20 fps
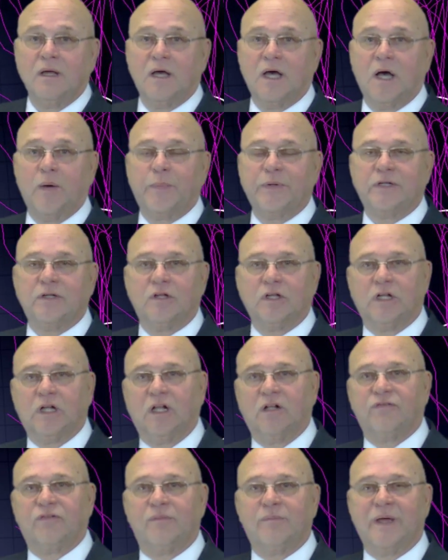up into the
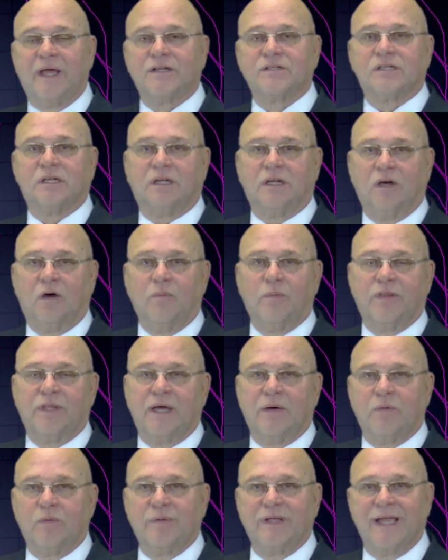Gulf of Mexico, but
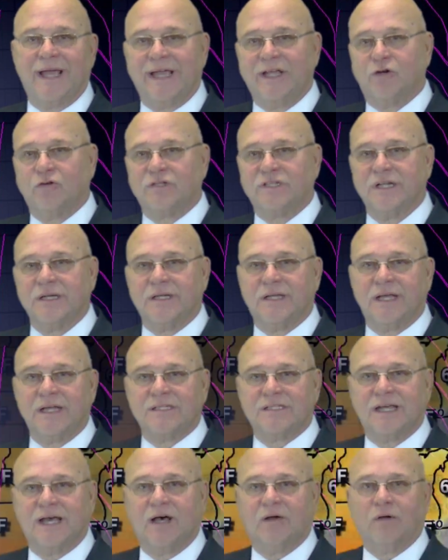that would be eight or 10
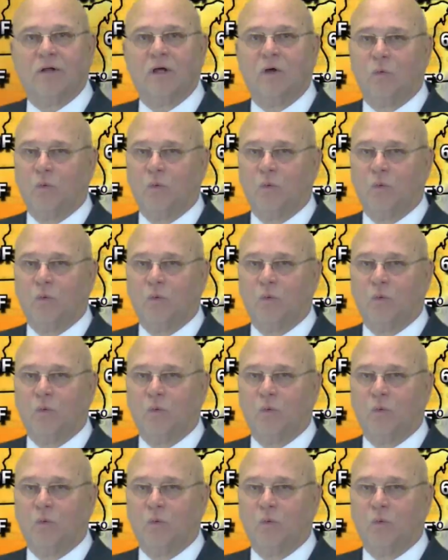days out.